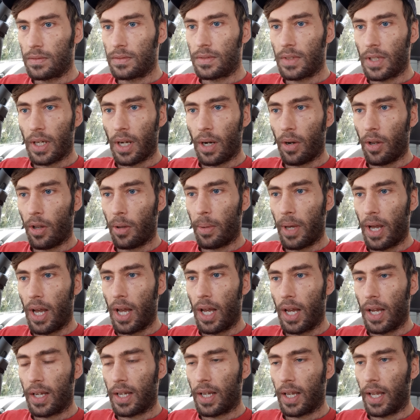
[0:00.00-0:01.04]
I go to the
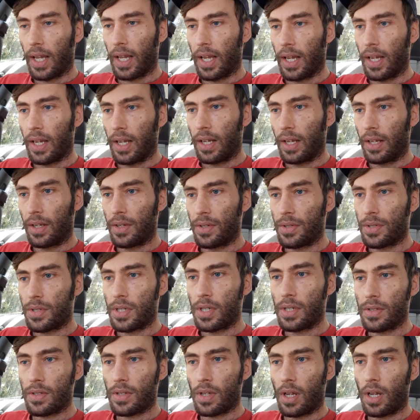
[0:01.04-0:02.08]
back, and
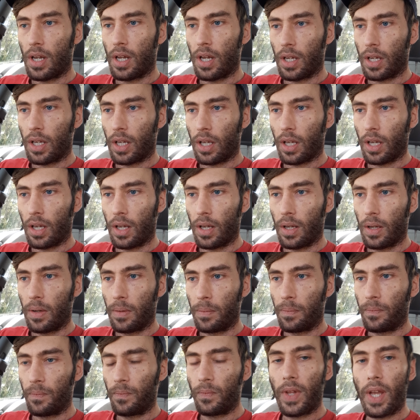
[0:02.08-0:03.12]
she's like,
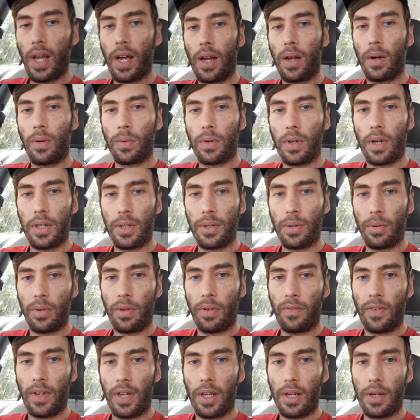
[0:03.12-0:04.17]
yeah, we're not doing the
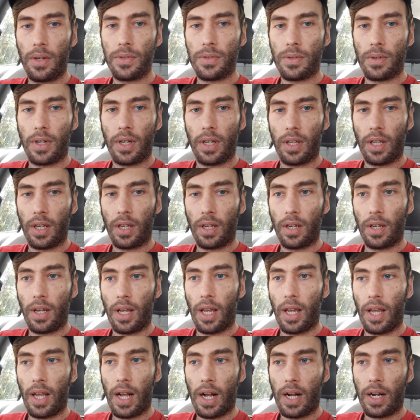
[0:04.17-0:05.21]
videos or anything
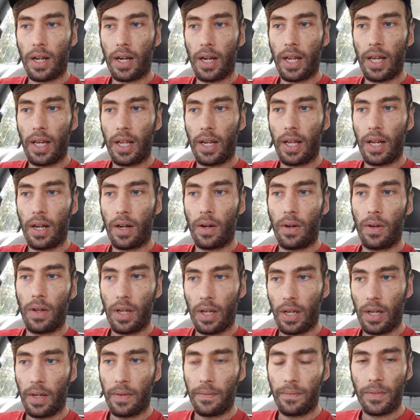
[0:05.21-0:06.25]
today. I gotta head
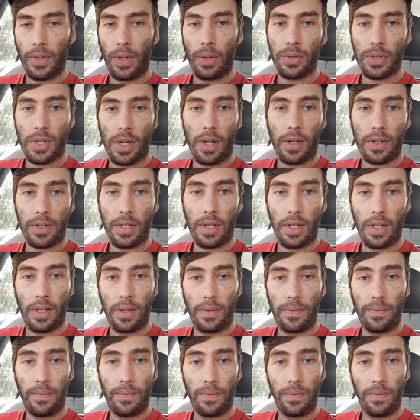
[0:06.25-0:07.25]
out. You'll talk to